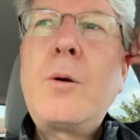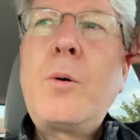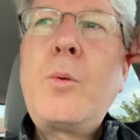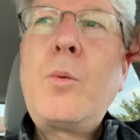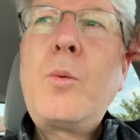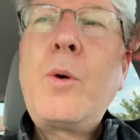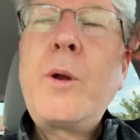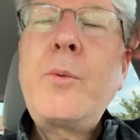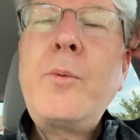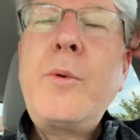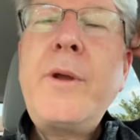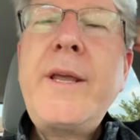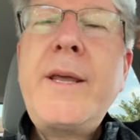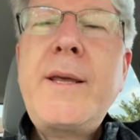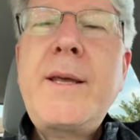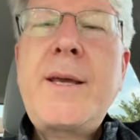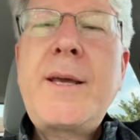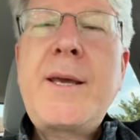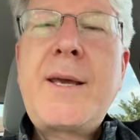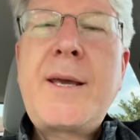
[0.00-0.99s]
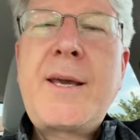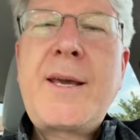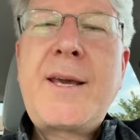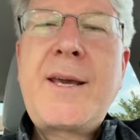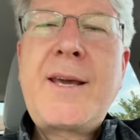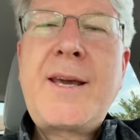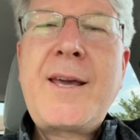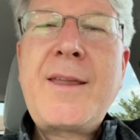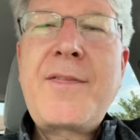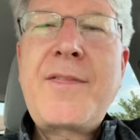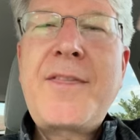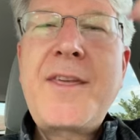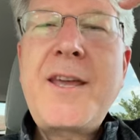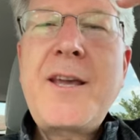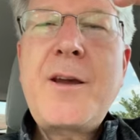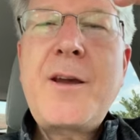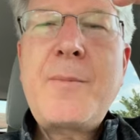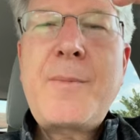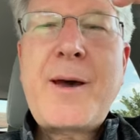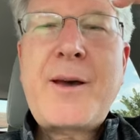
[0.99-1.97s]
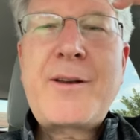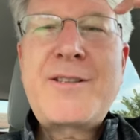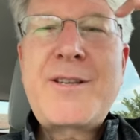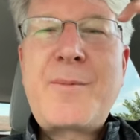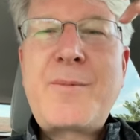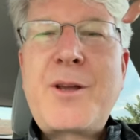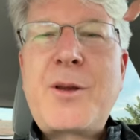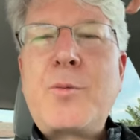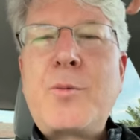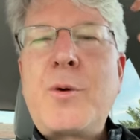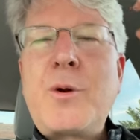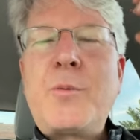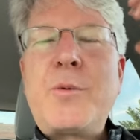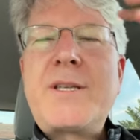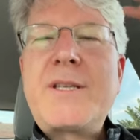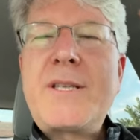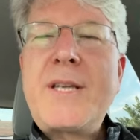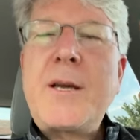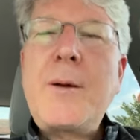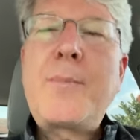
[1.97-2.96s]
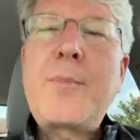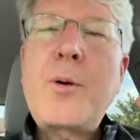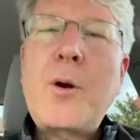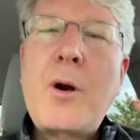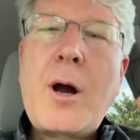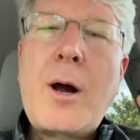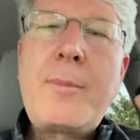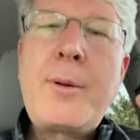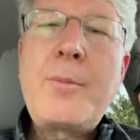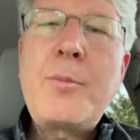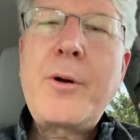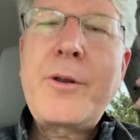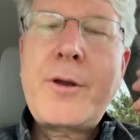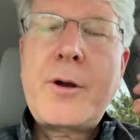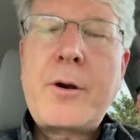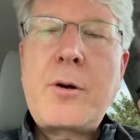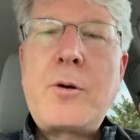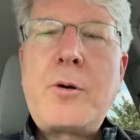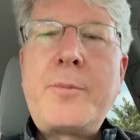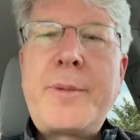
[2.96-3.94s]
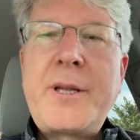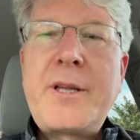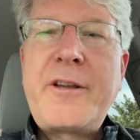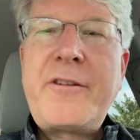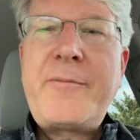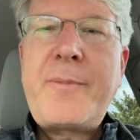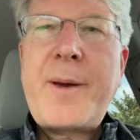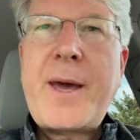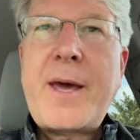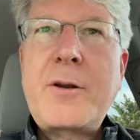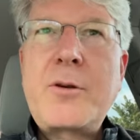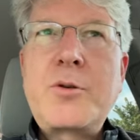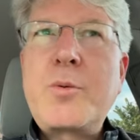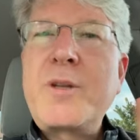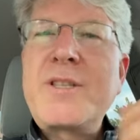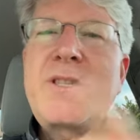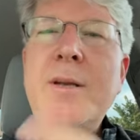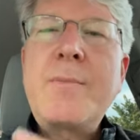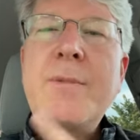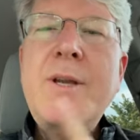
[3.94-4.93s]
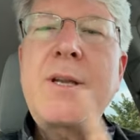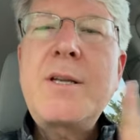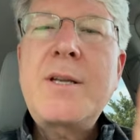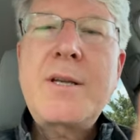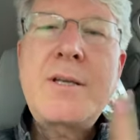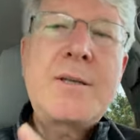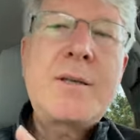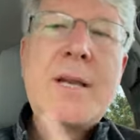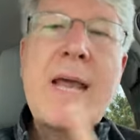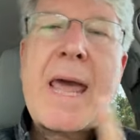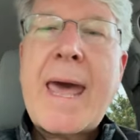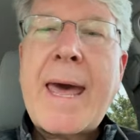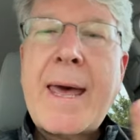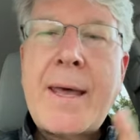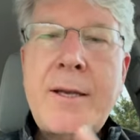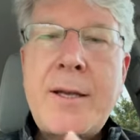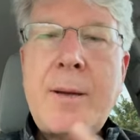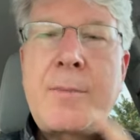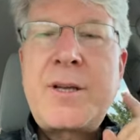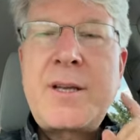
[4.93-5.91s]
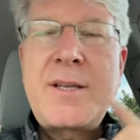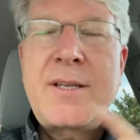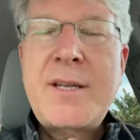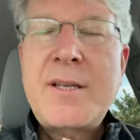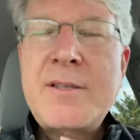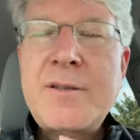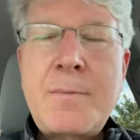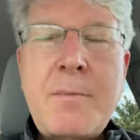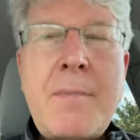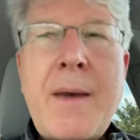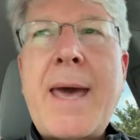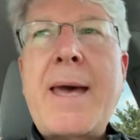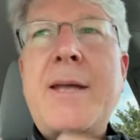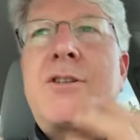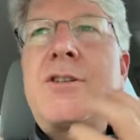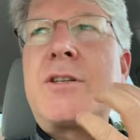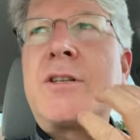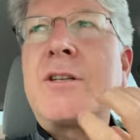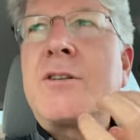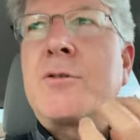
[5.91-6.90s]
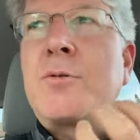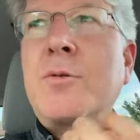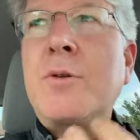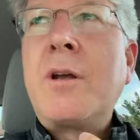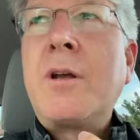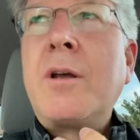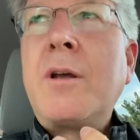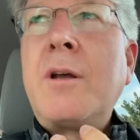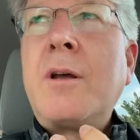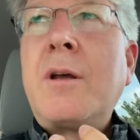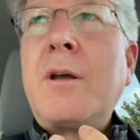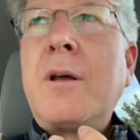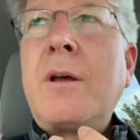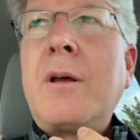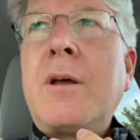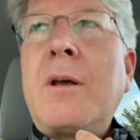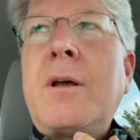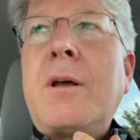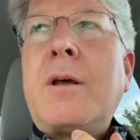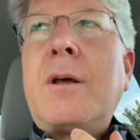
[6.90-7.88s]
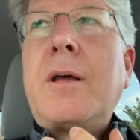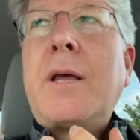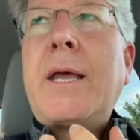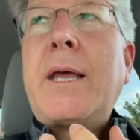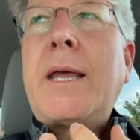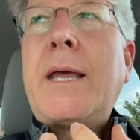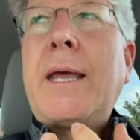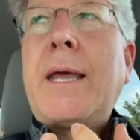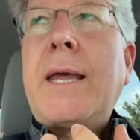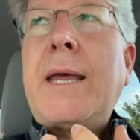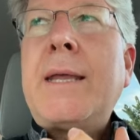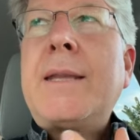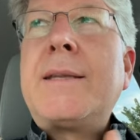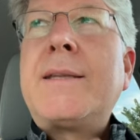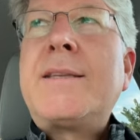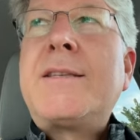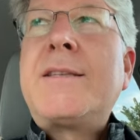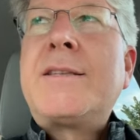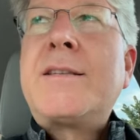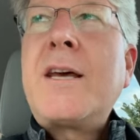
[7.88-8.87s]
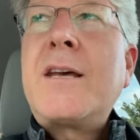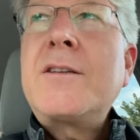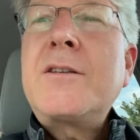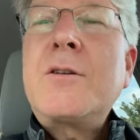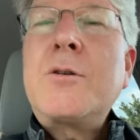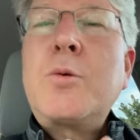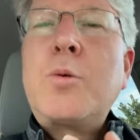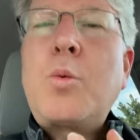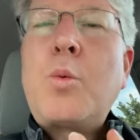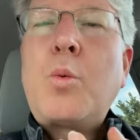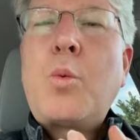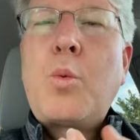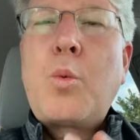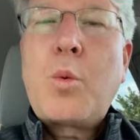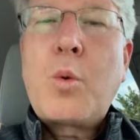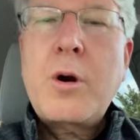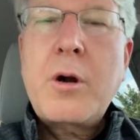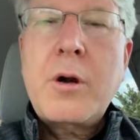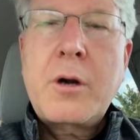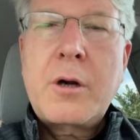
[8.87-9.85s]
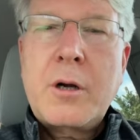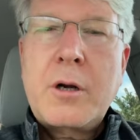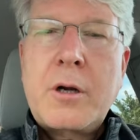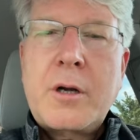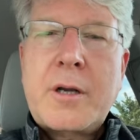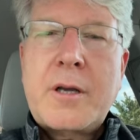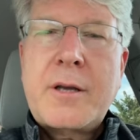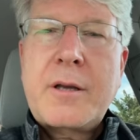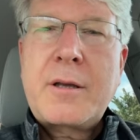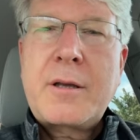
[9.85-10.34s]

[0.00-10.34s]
when we can think about something and when we see a problem with our old belief patterns, when something doesn't add up, it doesn't match, it doesn't it doesn't work